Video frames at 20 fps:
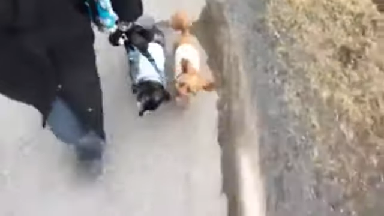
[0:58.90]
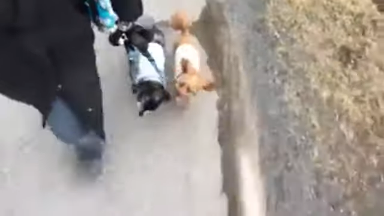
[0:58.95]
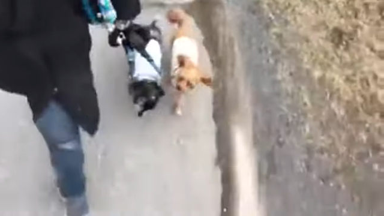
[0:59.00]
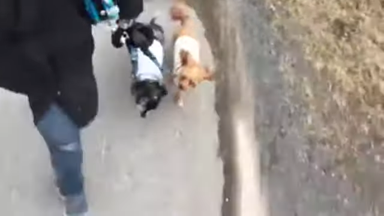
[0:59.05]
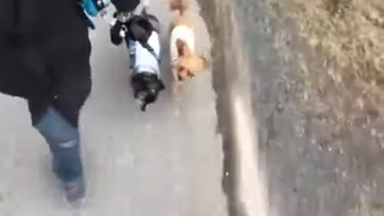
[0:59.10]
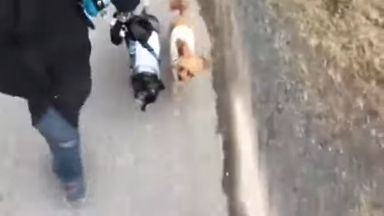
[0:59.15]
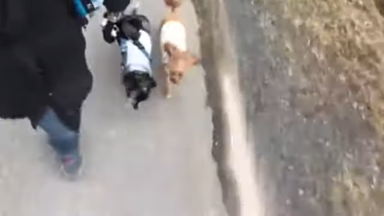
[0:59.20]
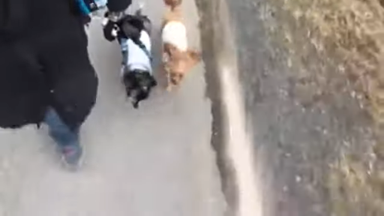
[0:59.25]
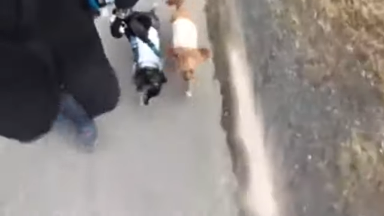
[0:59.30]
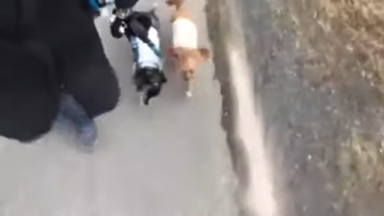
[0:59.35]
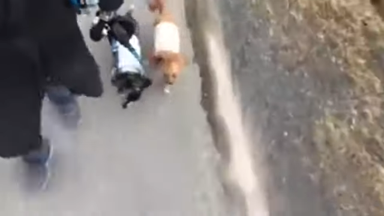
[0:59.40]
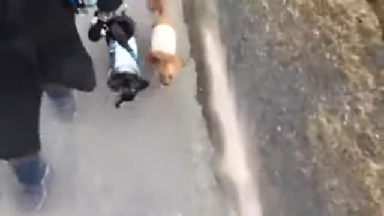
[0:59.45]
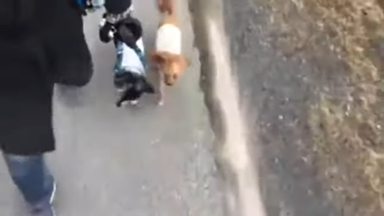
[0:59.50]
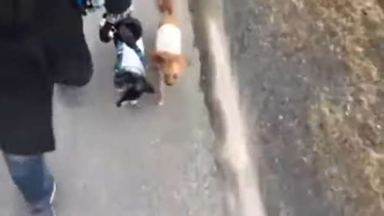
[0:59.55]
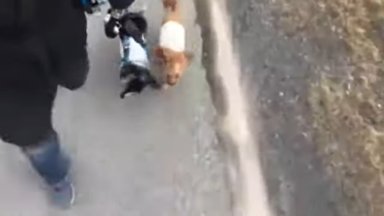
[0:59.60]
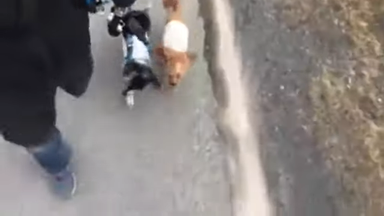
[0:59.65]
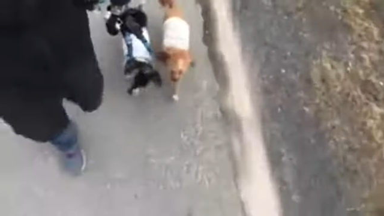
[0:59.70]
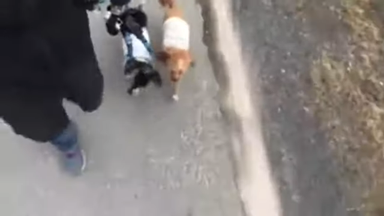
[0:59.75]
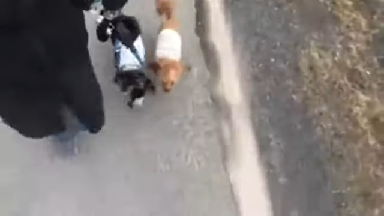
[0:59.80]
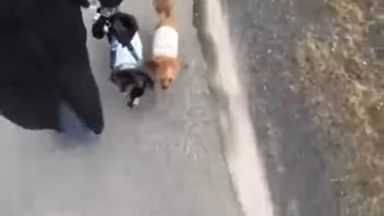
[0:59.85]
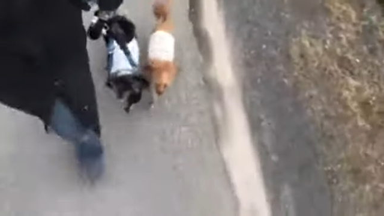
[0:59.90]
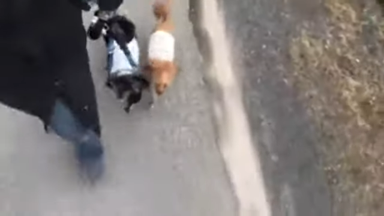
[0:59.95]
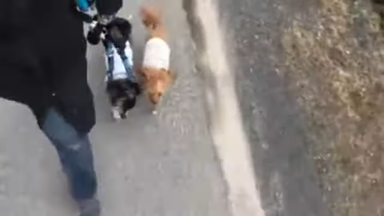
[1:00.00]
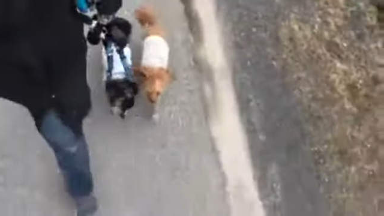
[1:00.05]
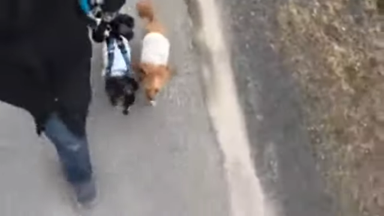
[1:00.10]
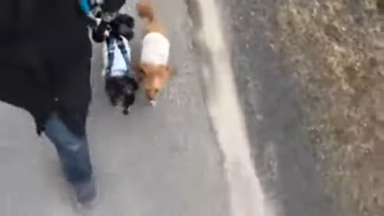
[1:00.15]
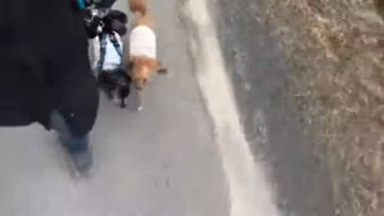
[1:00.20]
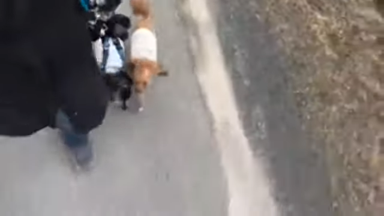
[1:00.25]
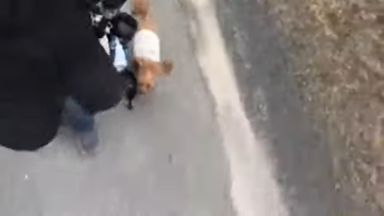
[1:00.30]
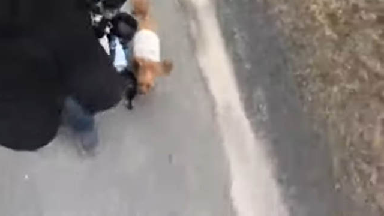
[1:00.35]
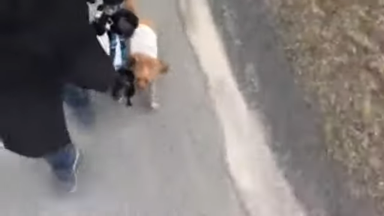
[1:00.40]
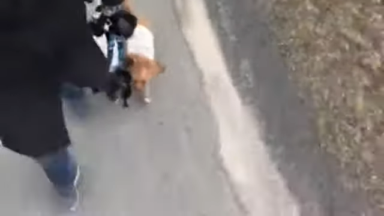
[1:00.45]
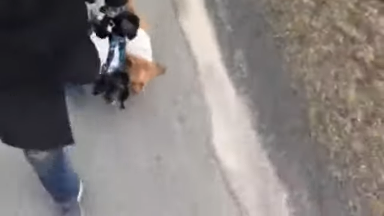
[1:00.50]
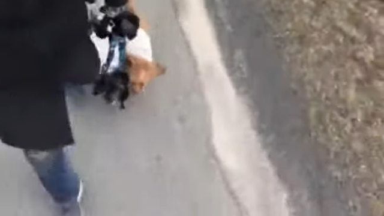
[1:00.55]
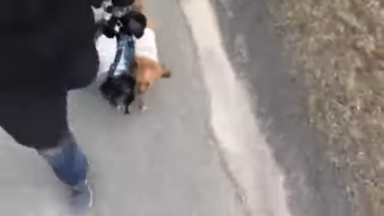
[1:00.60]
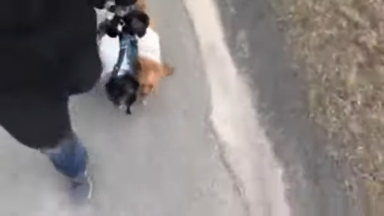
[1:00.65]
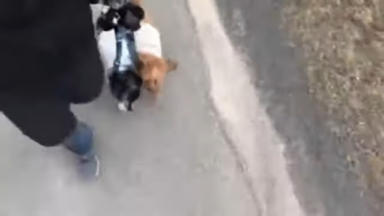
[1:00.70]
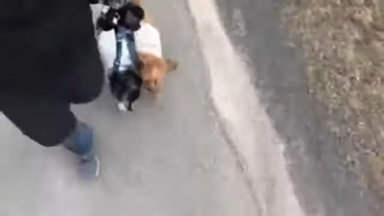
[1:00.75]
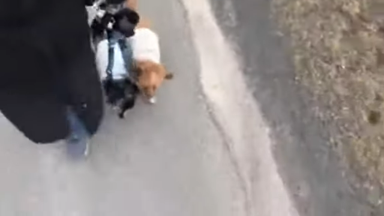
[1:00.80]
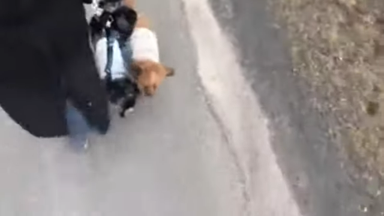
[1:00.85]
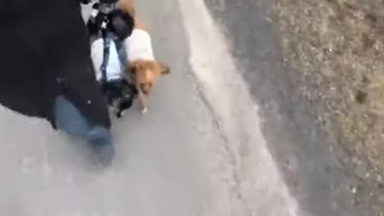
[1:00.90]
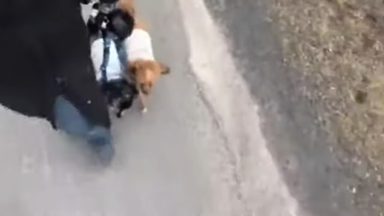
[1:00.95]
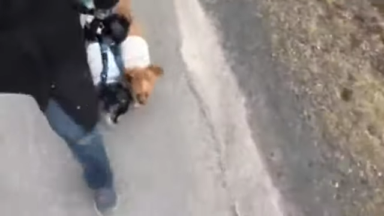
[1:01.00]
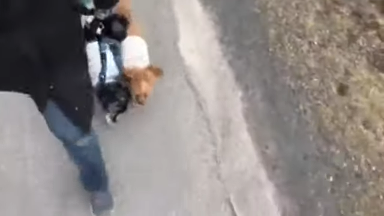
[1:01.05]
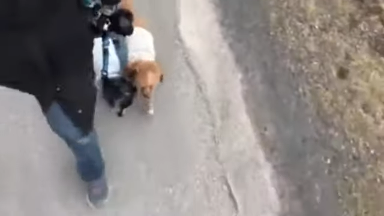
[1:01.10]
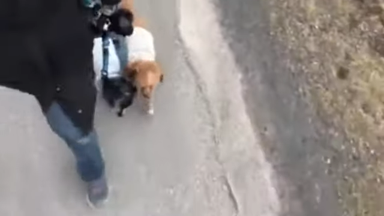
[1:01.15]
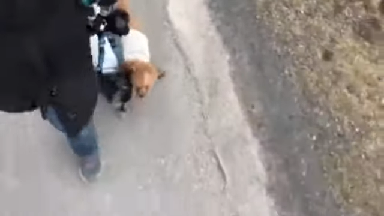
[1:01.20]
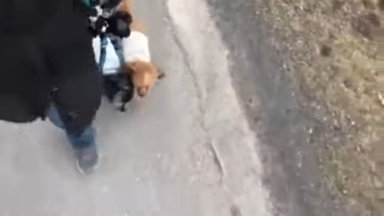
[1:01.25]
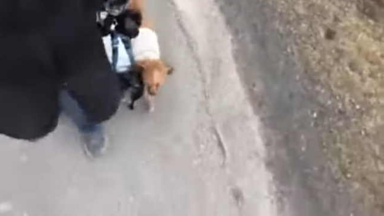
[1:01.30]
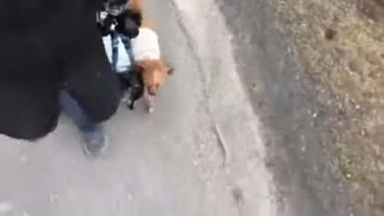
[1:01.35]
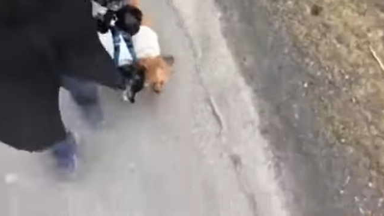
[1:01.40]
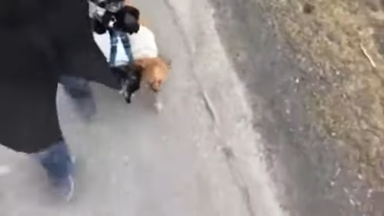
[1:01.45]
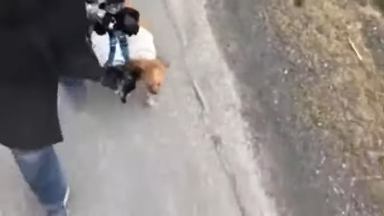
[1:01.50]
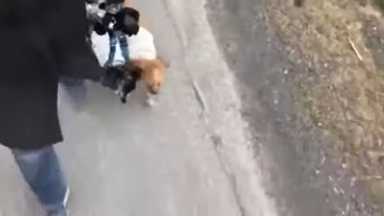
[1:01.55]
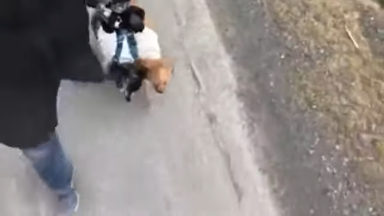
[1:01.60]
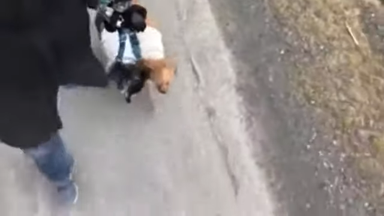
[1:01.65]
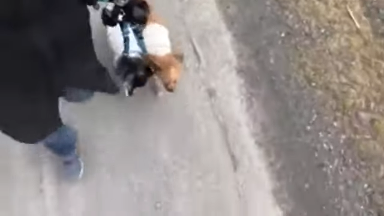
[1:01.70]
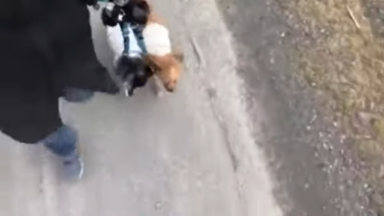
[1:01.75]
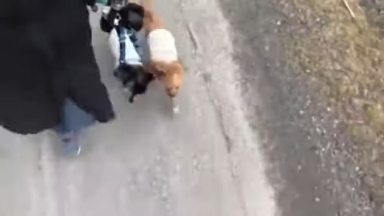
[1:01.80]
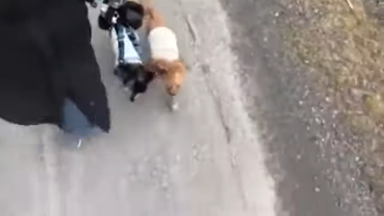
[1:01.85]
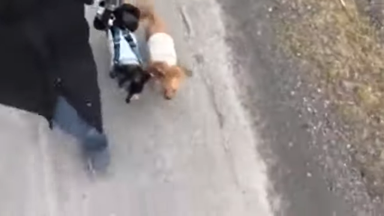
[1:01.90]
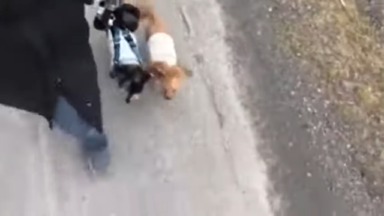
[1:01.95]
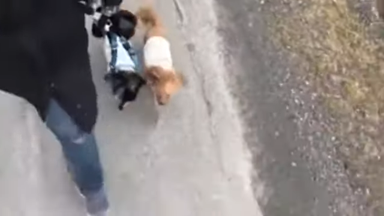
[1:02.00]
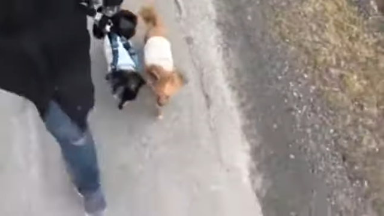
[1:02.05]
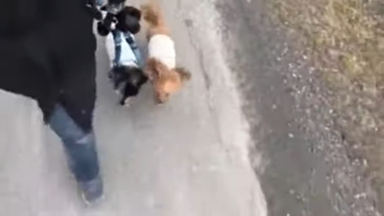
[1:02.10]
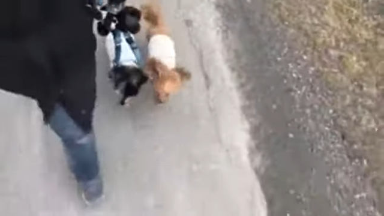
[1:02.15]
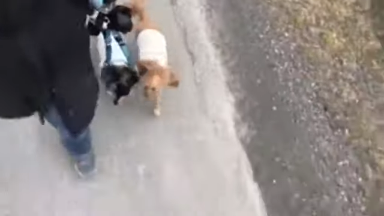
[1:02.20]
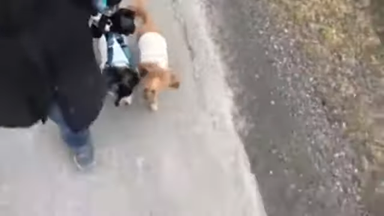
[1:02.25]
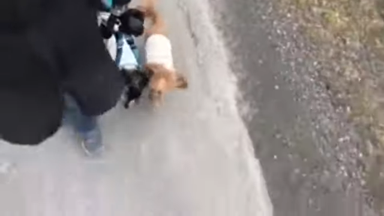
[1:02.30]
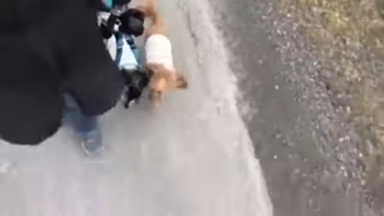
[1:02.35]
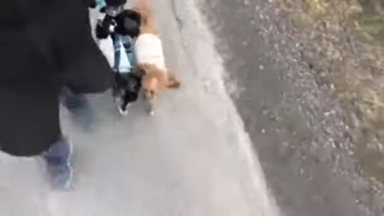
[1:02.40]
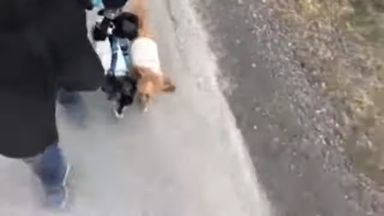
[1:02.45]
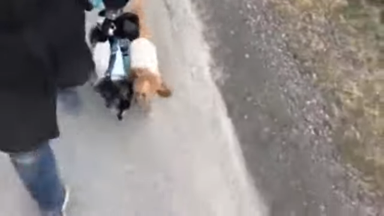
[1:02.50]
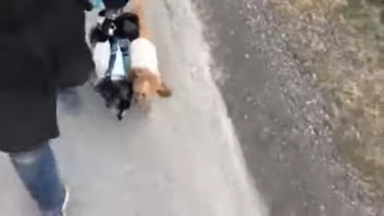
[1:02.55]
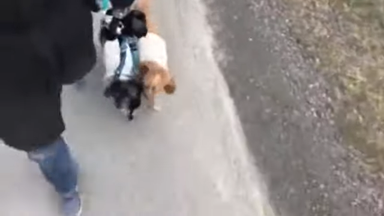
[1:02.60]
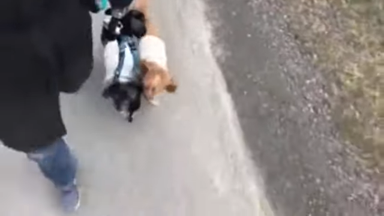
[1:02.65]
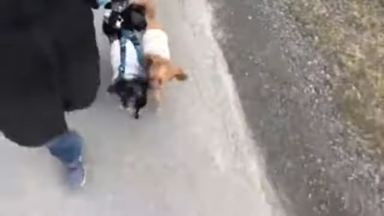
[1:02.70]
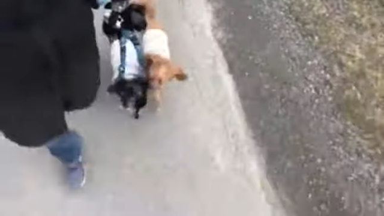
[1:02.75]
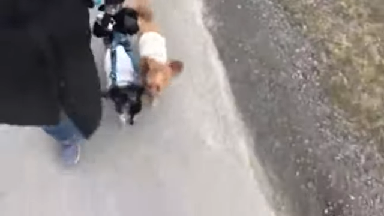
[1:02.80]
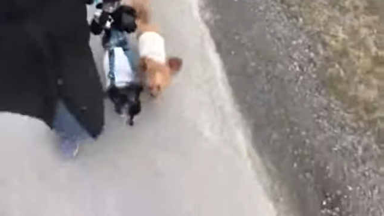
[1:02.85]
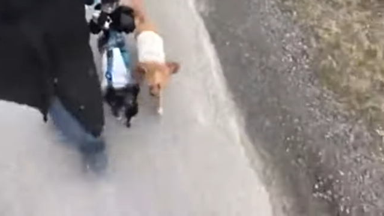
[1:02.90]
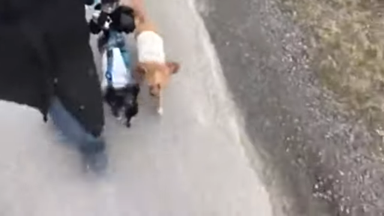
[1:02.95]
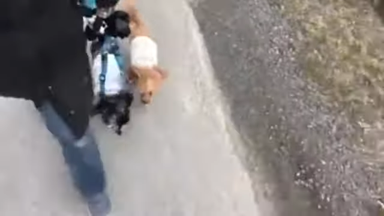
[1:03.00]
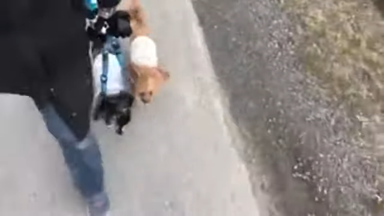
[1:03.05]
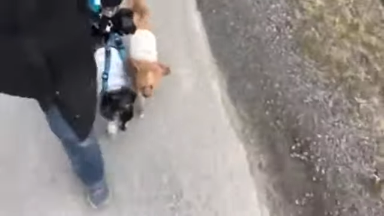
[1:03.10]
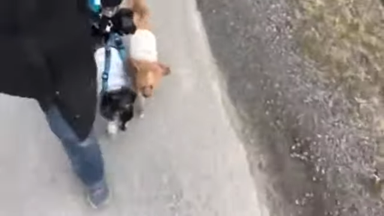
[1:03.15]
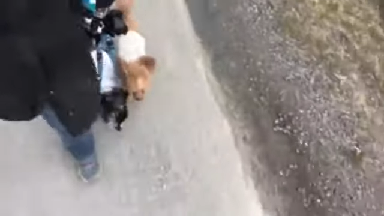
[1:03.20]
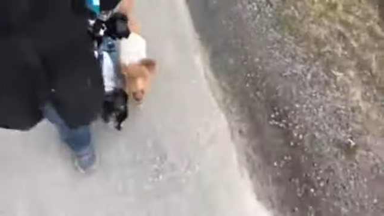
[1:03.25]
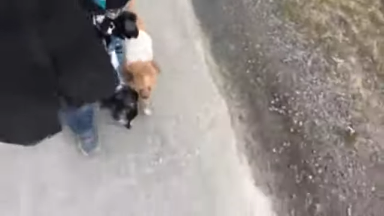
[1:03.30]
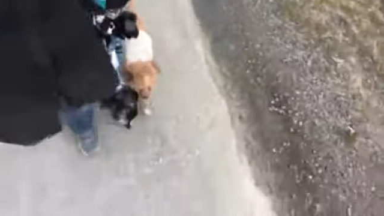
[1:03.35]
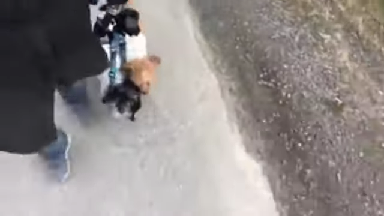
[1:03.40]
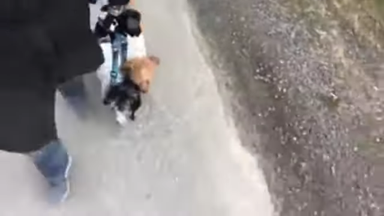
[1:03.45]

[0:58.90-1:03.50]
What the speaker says: No face is visible, so there are no lips to read.